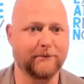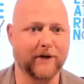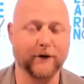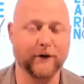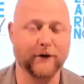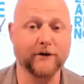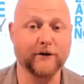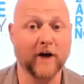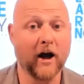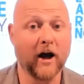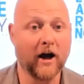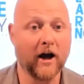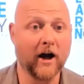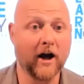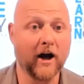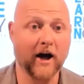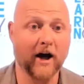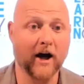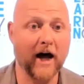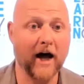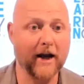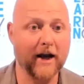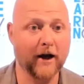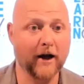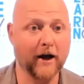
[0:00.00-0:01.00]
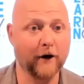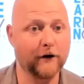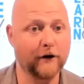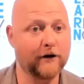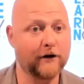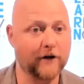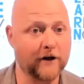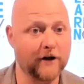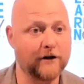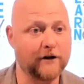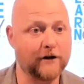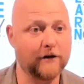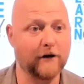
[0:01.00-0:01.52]
codes. And I noticed
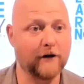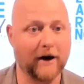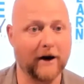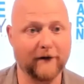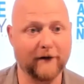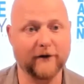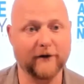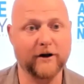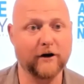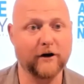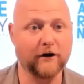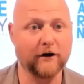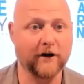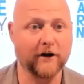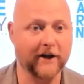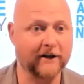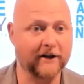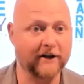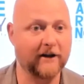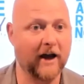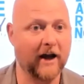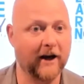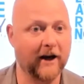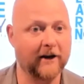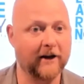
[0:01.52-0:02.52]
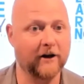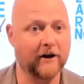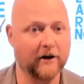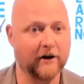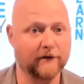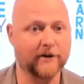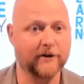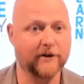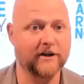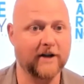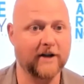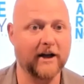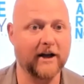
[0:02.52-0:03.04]
that you're the executor
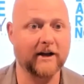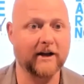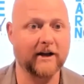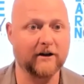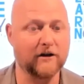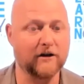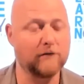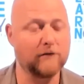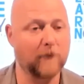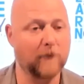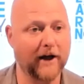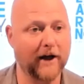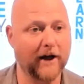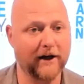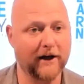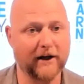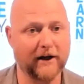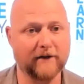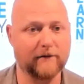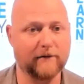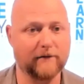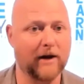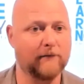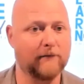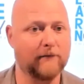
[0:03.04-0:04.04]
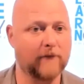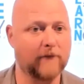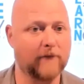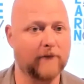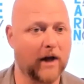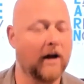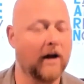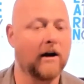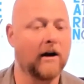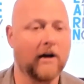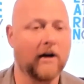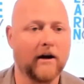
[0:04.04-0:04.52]
of a state and you might need blah, blah.